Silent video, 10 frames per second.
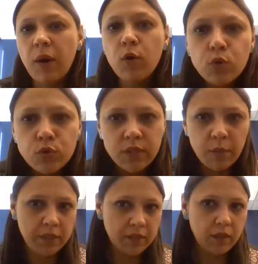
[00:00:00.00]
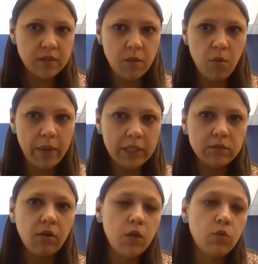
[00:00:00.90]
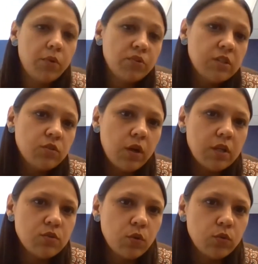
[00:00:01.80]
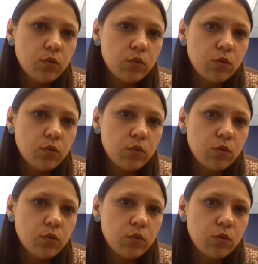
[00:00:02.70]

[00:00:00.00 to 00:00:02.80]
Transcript: the state said, well, this institution was